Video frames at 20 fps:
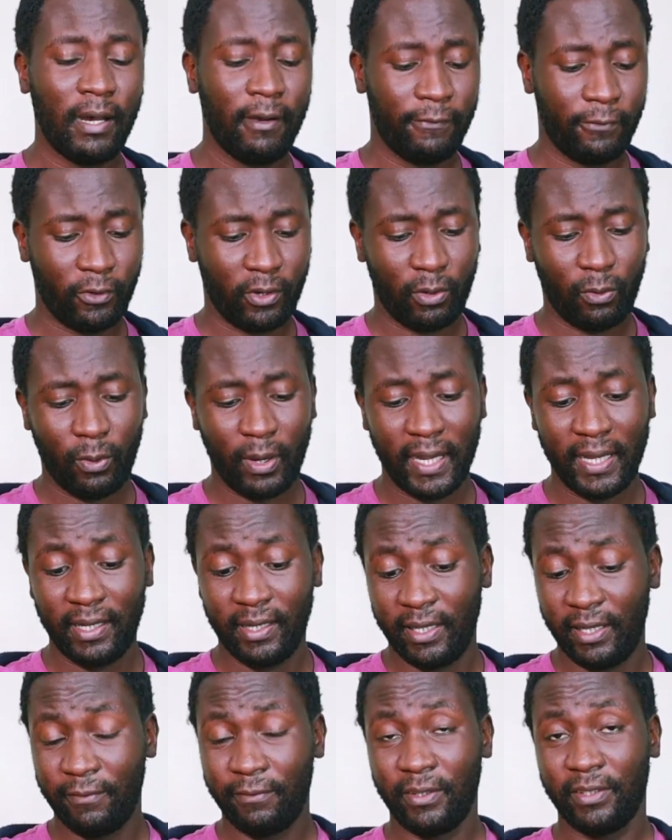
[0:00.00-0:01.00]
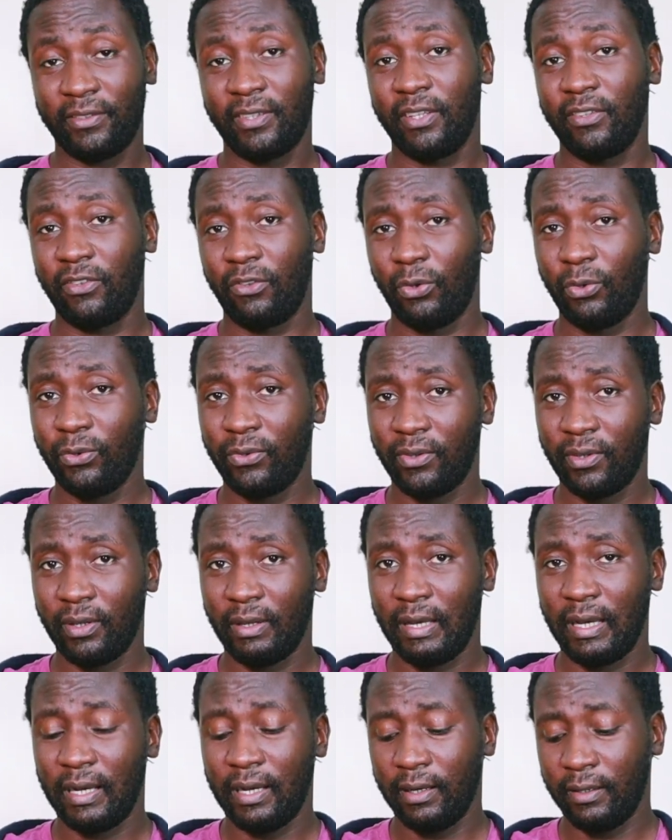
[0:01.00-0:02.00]
For a while, Infinix has used
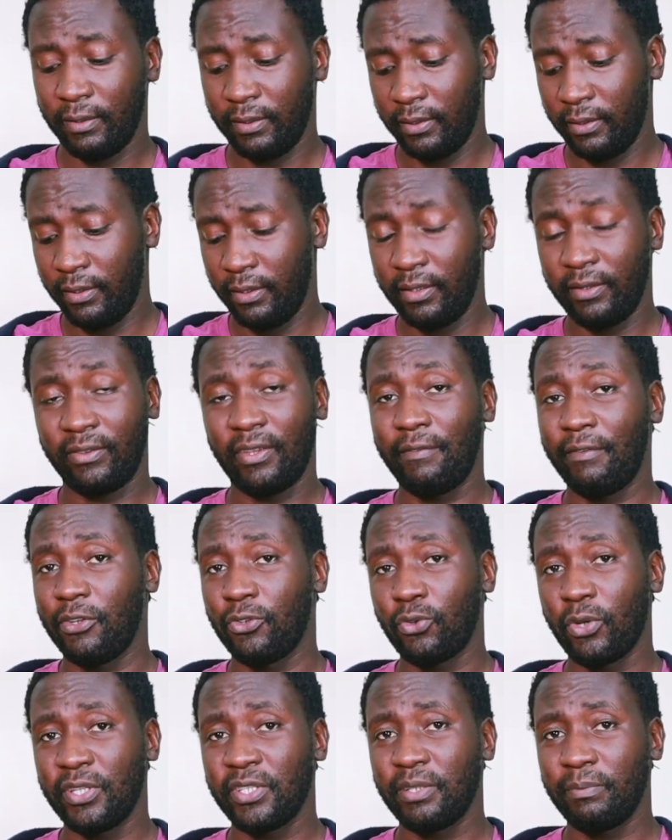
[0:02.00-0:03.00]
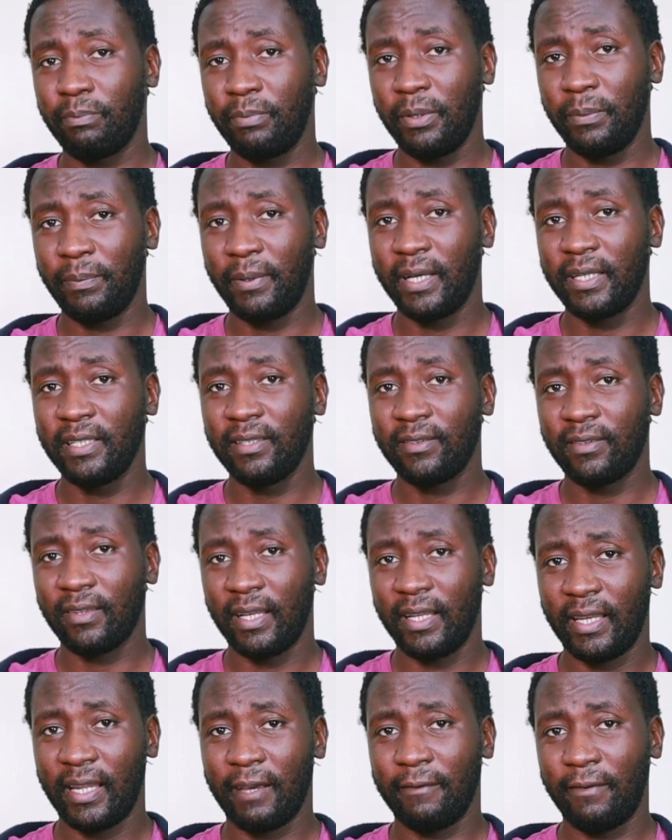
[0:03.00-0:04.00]
720p panels
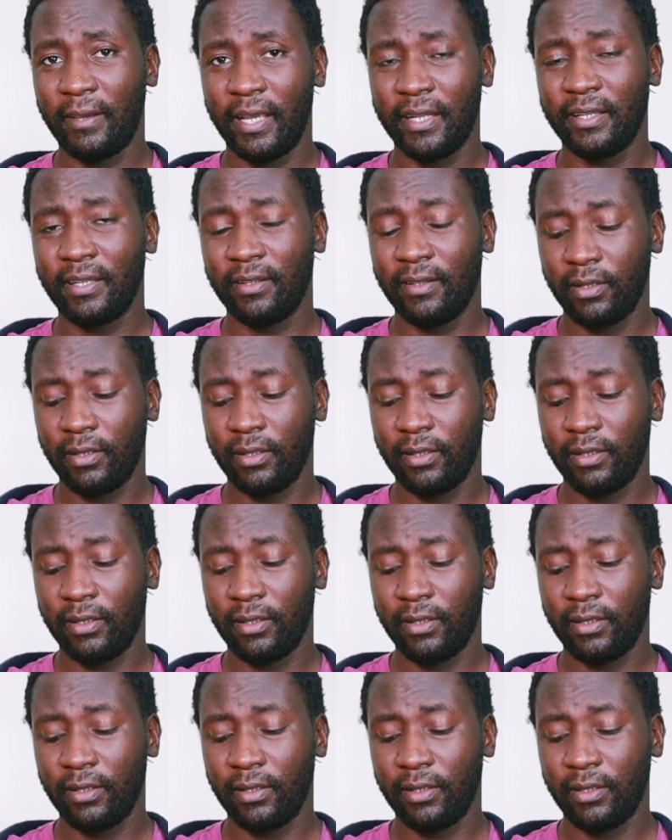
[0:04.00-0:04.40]
and I've hated